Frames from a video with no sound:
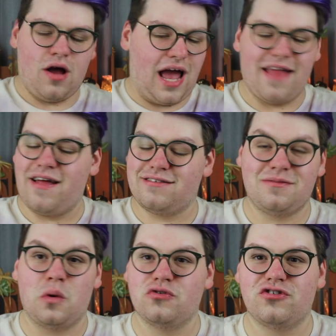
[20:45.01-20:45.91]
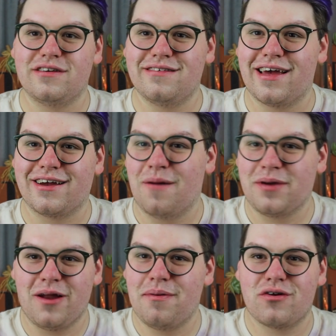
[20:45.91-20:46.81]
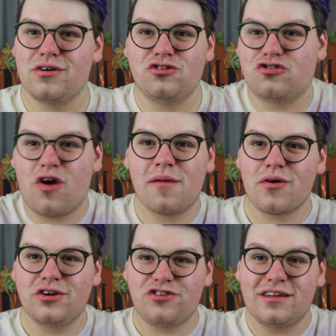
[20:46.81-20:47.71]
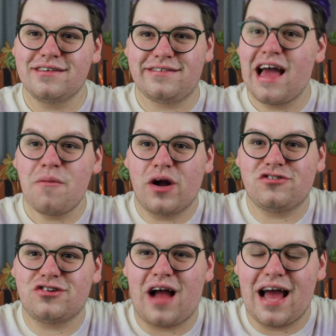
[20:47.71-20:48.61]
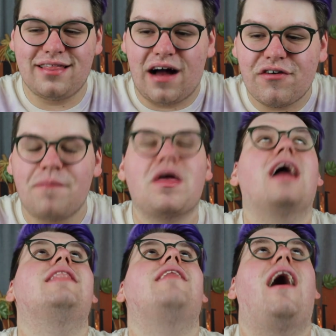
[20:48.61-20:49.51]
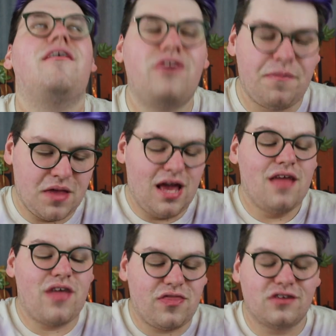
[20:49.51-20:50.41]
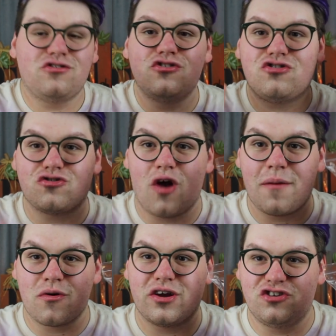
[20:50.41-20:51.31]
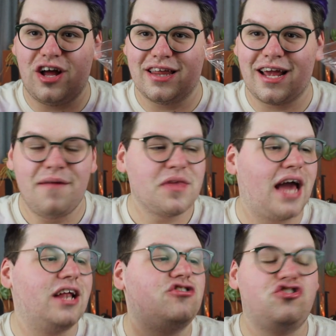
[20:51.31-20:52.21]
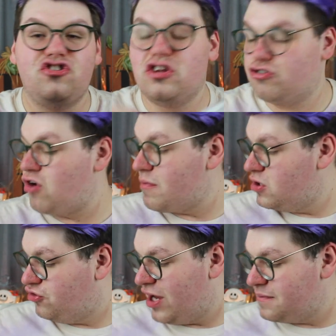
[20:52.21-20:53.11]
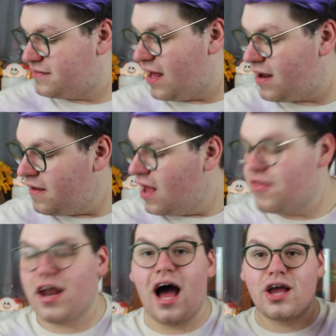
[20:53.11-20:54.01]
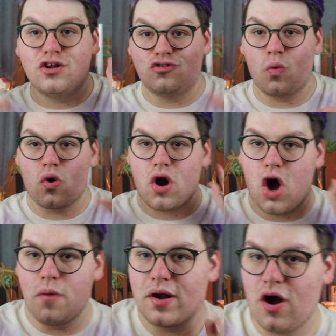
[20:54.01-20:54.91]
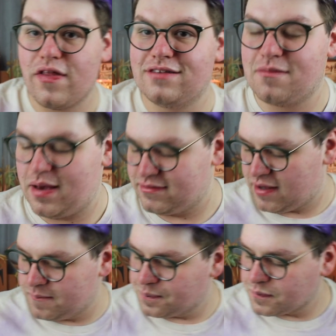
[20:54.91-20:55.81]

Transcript: And that smells just like a peanut butter and strawberry jelly sandwich. I love it. I love that this is strawberry jelly. And it's the strawberry jam scent that I adore. Oh my god, that's amazing.